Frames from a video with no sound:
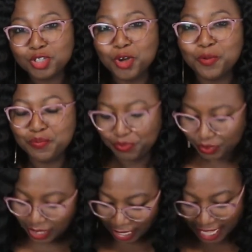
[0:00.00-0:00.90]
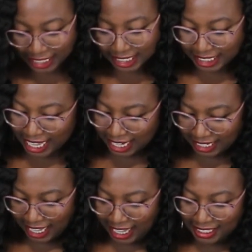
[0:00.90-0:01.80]
So learn to
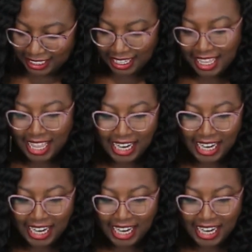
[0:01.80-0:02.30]
delegate.